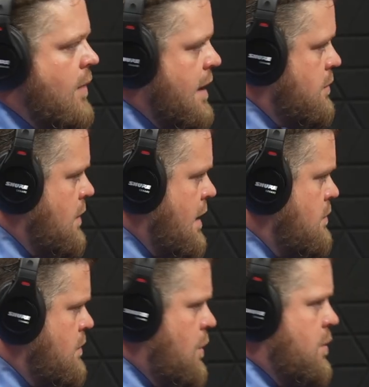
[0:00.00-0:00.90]
like that
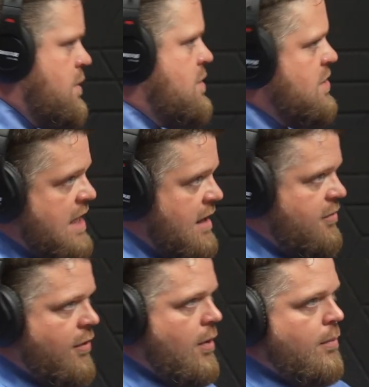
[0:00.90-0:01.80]
you see
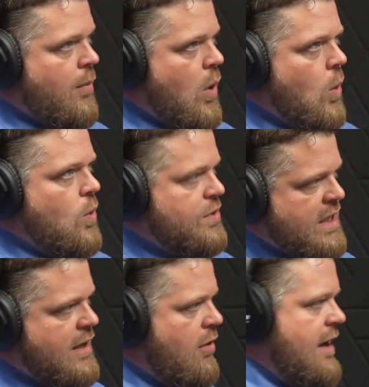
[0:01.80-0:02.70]
from old
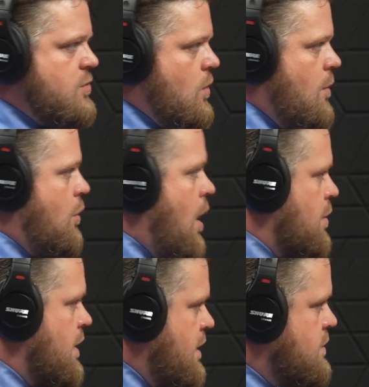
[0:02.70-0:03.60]
egress or
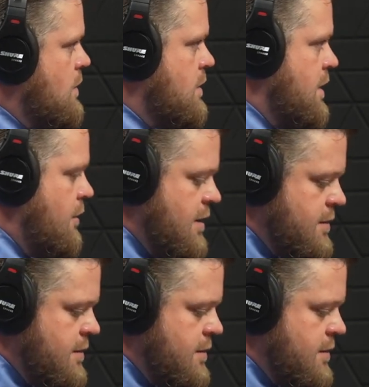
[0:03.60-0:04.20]
improperly installed egress?